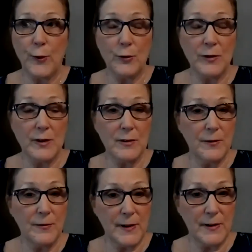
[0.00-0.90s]
first is
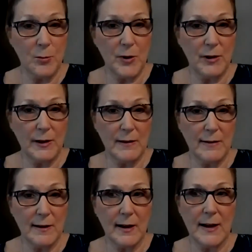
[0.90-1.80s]
the feasibility
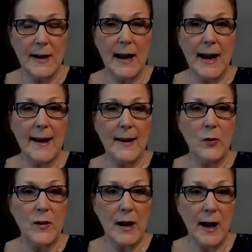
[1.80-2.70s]
study
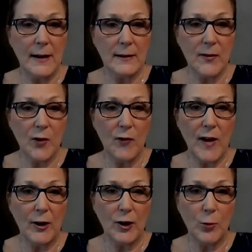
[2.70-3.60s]
and the high level
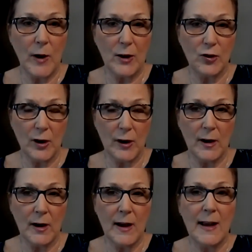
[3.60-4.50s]

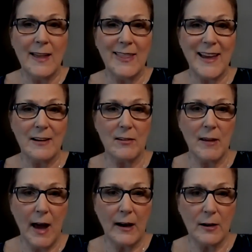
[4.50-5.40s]
valuation that is
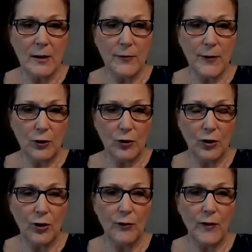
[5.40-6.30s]
not an
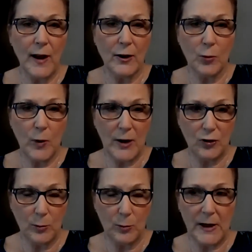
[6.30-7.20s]
official
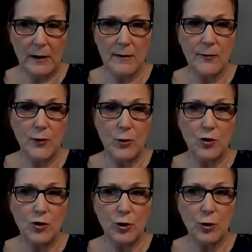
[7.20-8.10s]
valuation because if
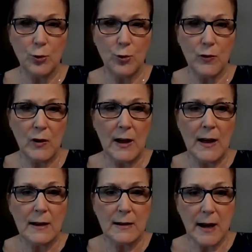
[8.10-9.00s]
you choose
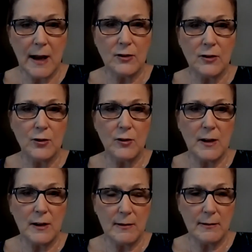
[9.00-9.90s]
not to do
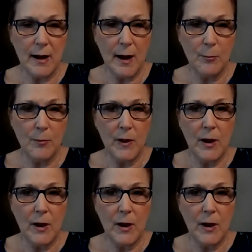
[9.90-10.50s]
the ESOP,